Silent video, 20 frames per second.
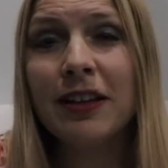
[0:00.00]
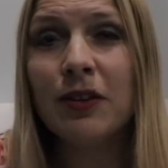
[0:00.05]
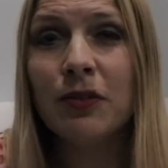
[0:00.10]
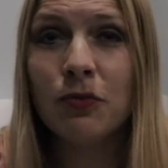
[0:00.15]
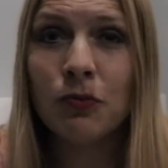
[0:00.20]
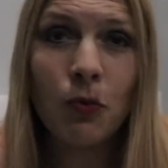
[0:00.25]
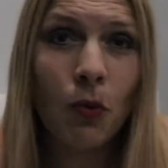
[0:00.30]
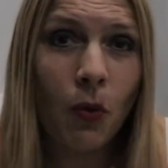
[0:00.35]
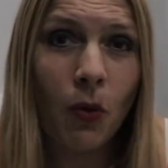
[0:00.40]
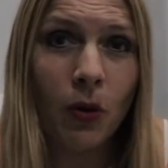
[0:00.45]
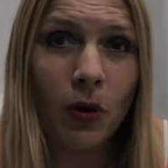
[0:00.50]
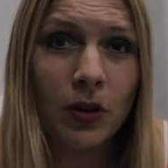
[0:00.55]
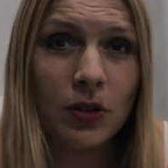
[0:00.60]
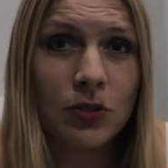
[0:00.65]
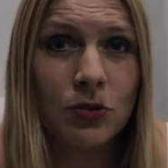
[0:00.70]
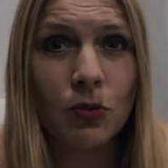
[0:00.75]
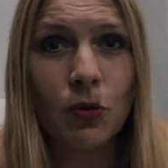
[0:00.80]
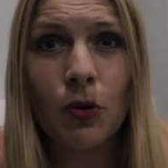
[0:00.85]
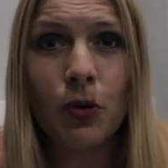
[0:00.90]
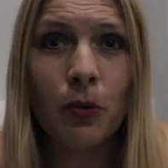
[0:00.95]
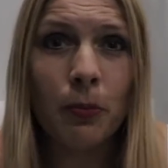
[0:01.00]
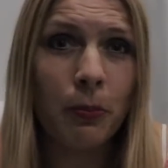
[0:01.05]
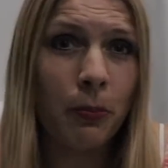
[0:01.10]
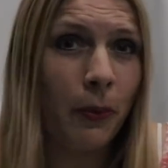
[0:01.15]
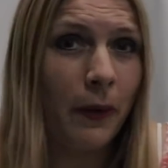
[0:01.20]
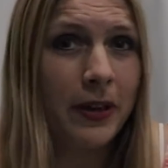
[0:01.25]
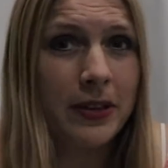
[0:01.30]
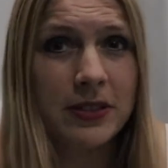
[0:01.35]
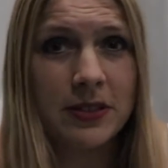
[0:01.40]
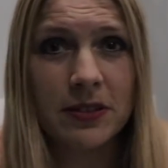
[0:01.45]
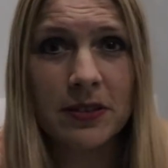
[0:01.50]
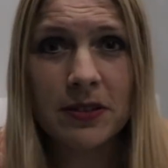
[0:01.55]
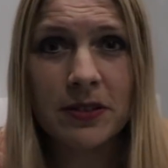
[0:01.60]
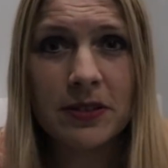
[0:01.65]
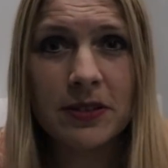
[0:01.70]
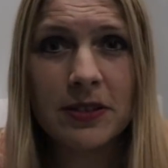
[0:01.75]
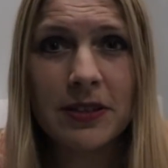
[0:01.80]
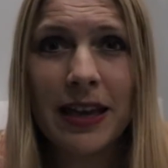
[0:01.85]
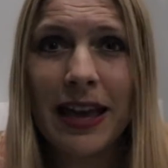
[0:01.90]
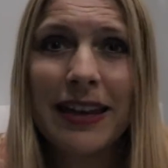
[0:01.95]
wars or
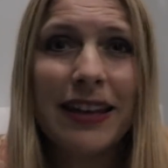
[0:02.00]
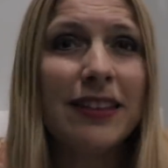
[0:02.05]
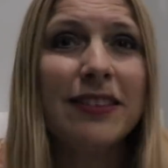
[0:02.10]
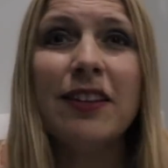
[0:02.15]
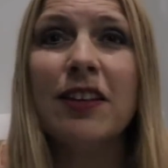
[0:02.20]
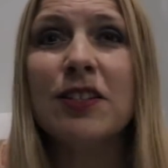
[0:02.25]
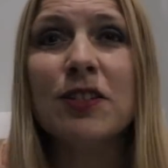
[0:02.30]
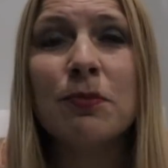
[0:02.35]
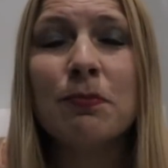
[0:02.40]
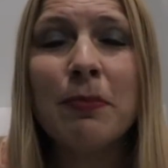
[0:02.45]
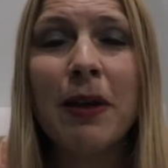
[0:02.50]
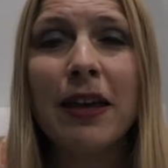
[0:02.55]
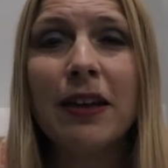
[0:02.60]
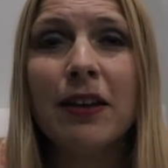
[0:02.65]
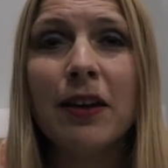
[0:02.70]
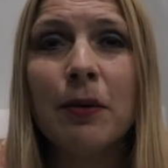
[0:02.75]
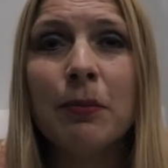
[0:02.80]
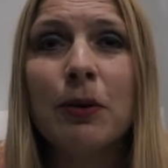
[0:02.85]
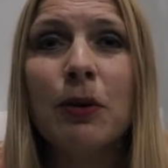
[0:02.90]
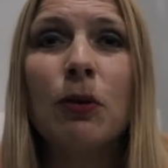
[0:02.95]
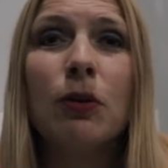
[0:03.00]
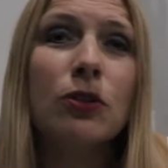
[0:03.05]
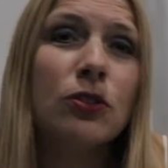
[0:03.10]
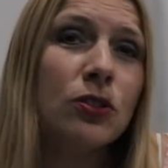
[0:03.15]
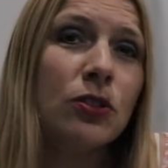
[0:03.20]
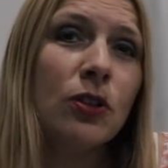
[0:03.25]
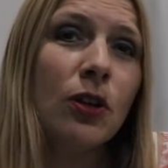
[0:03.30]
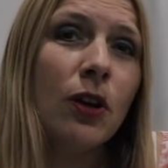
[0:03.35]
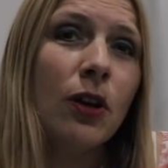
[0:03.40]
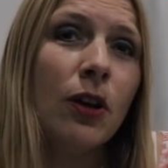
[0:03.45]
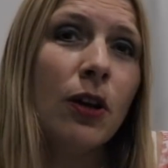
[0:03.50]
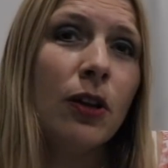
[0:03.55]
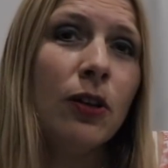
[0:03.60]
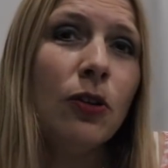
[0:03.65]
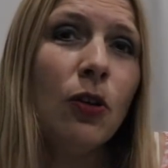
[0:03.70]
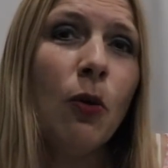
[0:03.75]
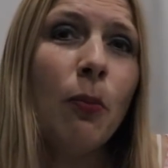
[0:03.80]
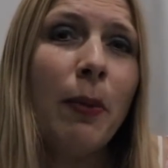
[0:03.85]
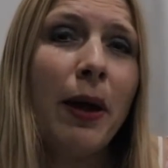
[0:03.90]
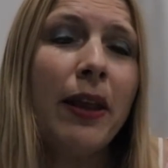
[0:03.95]
presidents, and it doesn't matter, because
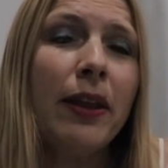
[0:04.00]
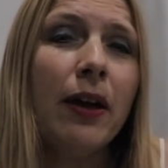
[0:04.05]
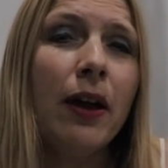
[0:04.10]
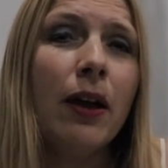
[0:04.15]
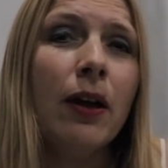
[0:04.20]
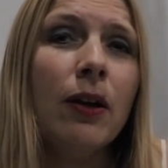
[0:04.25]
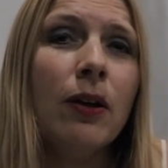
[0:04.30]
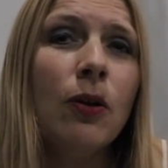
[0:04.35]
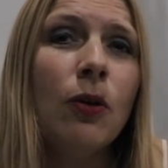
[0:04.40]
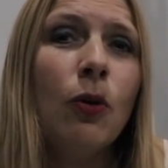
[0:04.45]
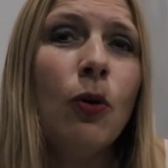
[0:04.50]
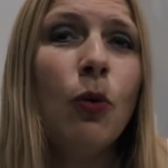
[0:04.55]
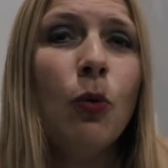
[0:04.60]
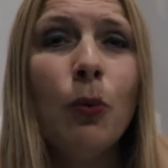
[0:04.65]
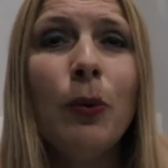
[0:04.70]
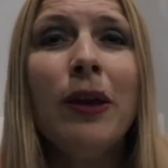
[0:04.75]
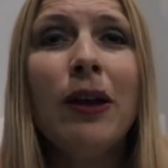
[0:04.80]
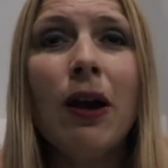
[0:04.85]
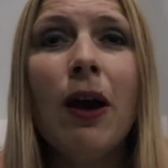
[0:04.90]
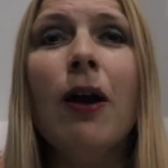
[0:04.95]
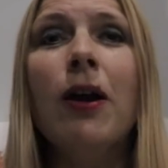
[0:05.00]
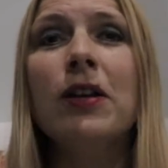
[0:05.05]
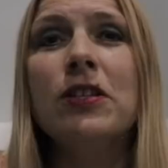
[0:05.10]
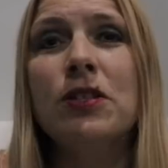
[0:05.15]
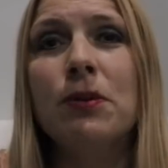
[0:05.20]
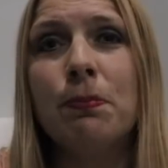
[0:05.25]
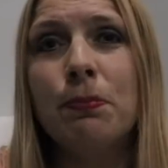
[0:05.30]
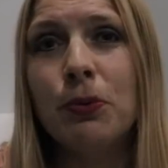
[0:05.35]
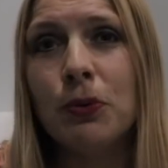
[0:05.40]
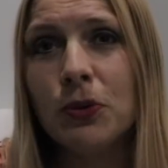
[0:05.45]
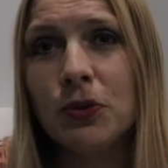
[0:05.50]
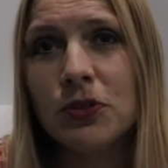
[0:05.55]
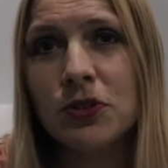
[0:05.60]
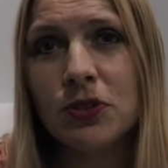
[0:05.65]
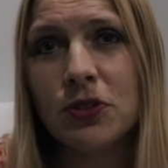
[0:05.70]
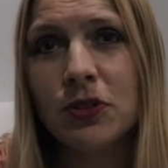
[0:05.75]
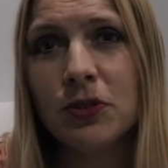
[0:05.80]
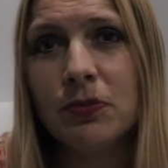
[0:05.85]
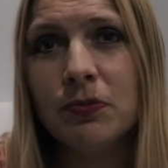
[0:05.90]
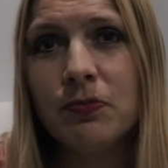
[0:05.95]
no matter who we are as a
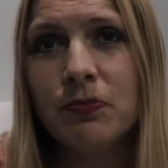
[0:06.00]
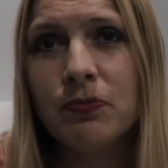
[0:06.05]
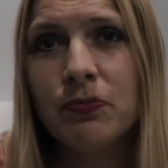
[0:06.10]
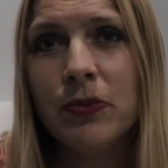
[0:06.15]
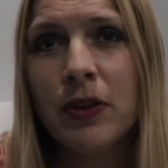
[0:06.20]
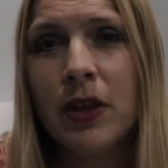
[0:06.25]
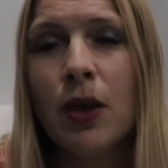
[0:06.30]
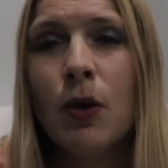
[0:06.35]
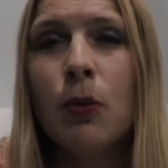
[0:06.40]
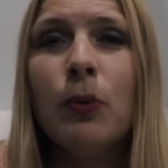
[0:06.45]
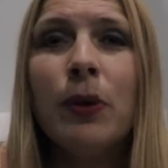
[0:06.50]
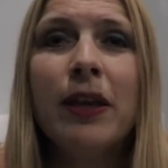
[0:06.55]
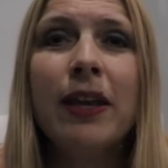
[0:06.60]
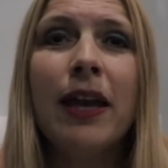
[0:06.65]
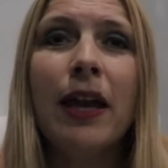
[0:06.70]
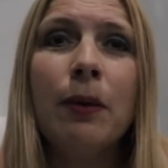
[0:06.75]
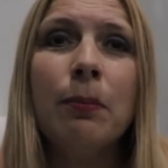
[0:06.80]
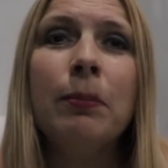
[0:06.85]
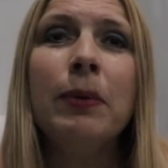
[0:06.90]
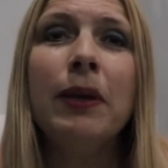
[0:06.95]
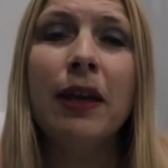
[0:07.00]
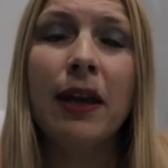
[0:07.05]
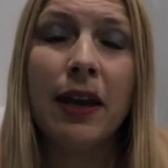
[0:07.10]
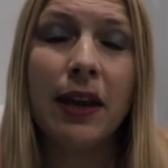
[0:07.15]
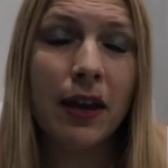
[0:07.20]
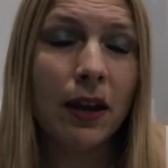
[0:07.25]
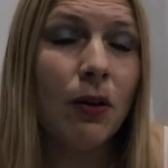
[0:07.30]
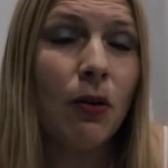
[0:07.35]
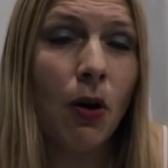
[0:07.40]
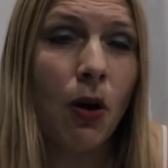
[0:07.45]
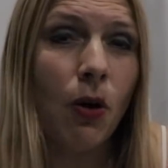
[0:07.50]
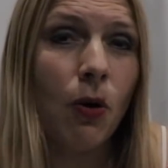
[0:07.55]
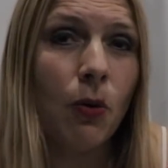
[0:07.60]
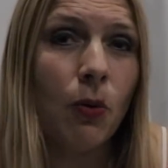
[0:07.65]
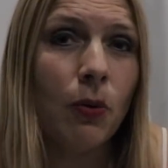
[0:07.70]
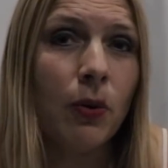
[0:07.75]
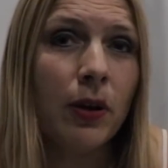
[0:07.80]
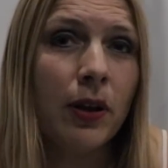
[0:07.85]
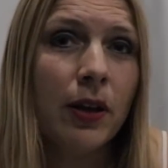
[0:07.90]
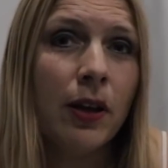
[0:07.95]
person, we can be a
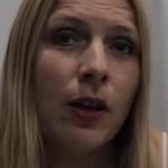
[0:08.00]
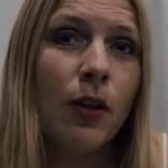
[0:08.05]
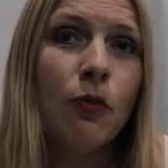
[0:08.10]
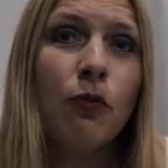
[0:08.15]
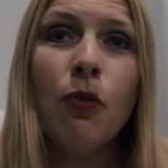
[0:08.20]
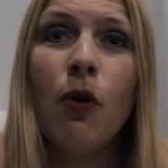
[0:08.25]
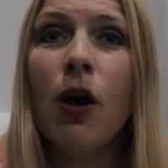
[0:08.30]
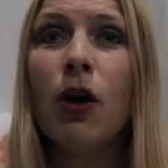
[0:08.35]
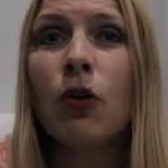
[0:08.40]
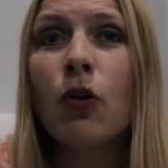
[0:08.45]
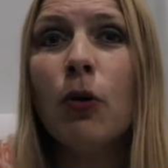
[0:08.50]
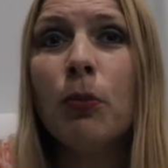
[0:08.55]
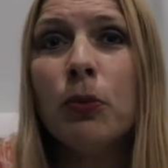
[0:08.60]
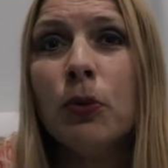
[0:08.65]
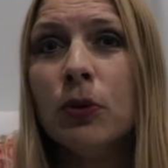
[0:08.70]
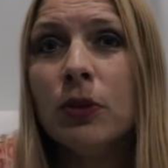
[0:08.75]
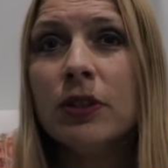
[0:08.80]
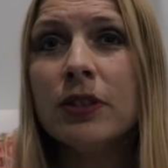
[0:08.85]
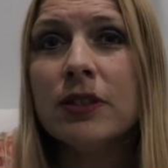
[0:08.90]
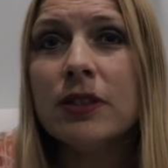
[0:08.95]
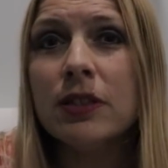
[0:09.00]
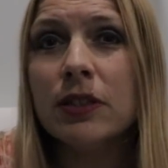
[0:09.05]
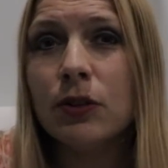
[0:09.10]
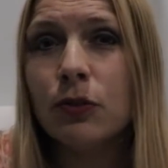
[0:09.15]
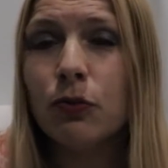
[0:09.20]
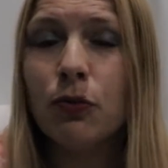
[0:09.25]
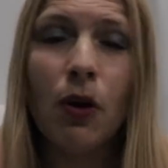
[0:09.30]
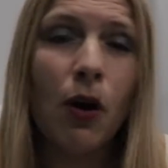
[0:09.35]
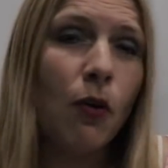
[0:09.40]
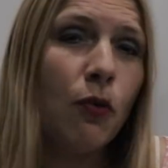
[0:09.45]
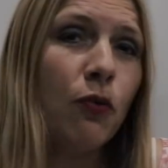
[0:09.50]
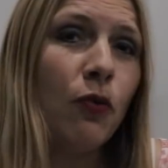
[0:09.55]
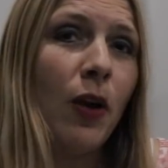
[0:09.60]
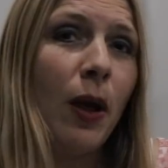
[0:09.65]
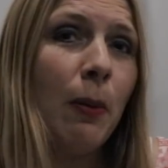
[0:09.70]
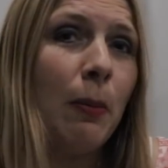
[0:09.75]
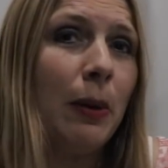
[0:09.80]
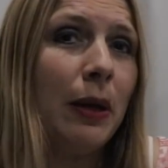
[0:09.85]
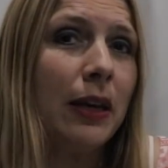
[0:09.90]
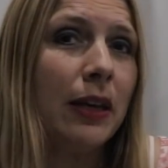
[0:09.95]
hero for our community, for our
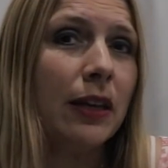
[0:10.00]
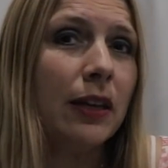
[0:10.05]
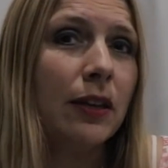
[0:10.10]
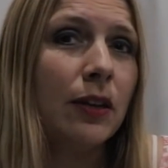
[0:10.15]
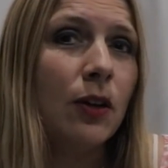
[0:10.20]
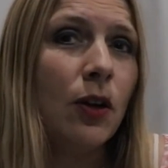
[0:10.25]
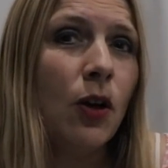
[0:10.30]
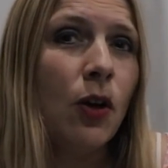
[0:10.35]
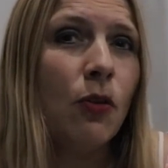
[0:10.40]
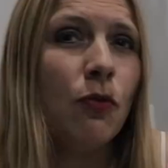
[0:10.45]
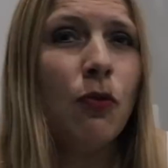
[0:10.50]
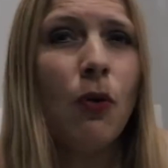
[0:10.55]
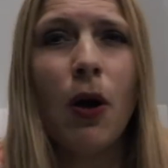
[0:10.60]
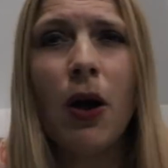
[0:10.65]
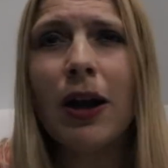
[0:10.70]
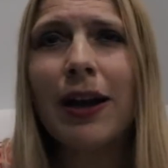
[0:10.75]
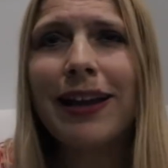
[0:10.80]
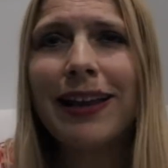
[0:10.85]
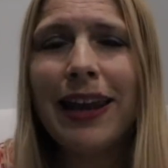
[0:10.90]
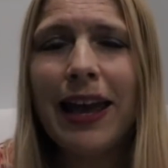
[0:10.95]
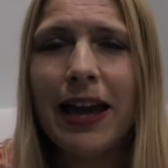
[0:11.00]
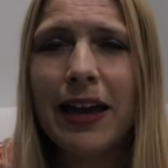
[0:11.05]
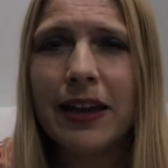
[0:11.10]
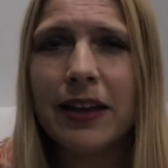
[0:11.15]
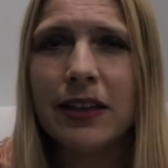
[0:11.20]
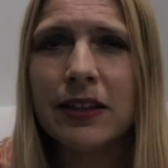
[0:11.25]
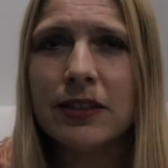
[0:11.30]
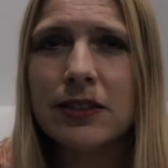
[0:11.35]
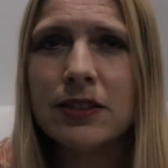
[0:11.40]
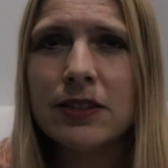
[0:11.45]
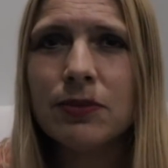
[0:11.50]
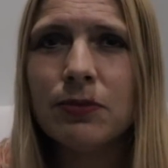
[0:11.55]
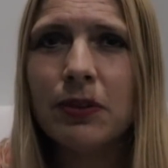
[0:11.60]
family, for our clients.